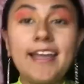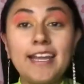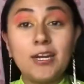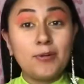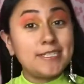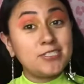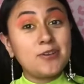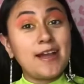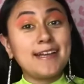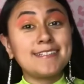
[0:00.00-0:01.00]
Anyways, you
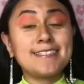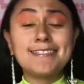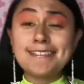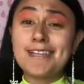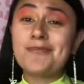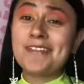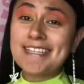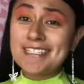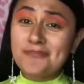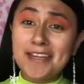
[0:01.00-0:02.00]
guys, this is it for
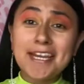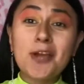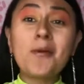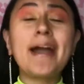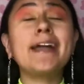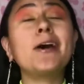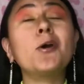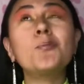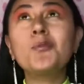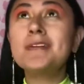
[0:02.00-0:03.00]
this video. I
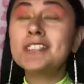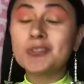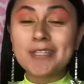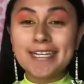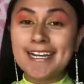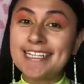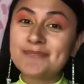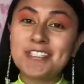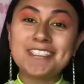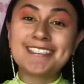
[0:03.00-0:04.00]
hope you enjoyed it as
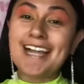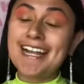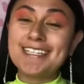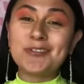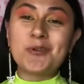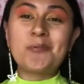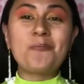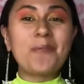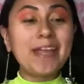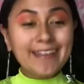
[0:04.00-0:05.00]
much as I
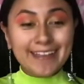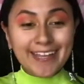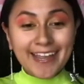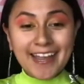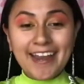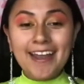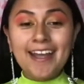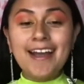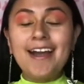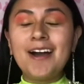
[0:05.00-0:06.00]
enjoyed making it.
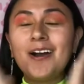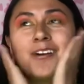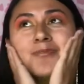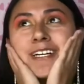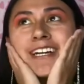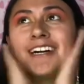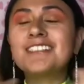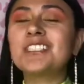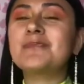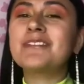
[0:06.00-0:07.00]
Oh my
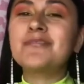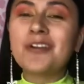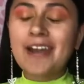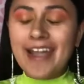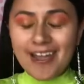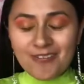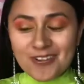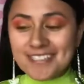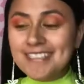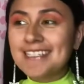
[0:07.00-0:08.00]
gosh, it's been
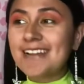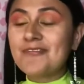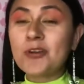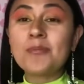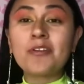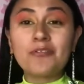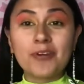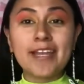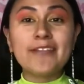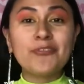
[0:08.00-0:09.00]
forever since I filmed a
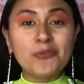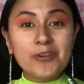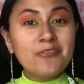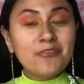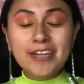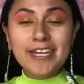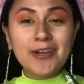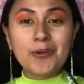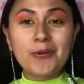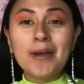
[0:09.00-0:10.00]
freaking thrift
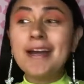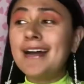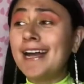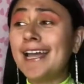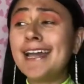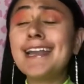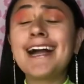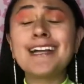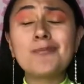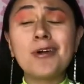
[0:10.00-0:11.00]
video. Again,
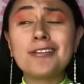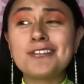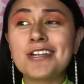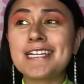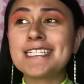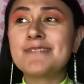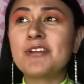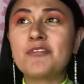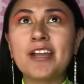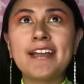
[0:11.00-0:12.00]
I apologize,
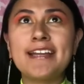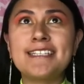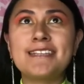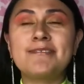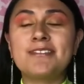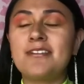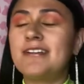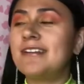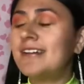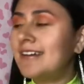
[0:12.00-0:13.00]
my freaking AC was
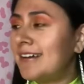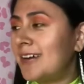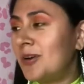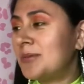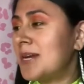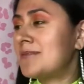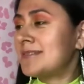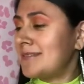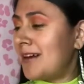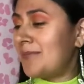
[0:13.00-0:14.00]
on. Ugh, I hope that
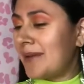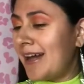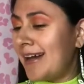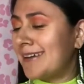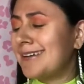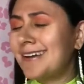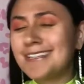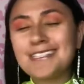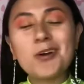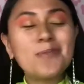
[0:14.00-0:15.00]
was not bad.
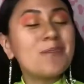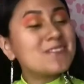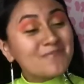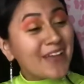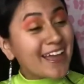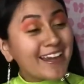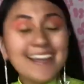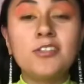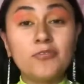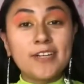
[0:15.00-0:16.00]
Gosh, I hope that wasn't
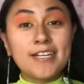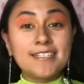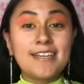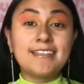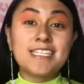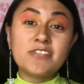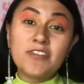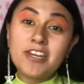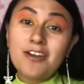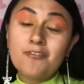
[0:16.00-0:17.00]
bad. Don't forget to like this
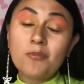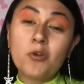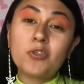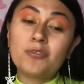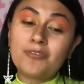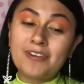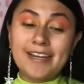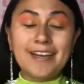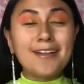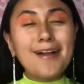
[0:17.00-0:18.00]
video for more thrift
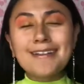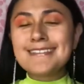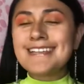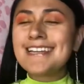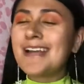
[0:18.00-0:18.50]
related content.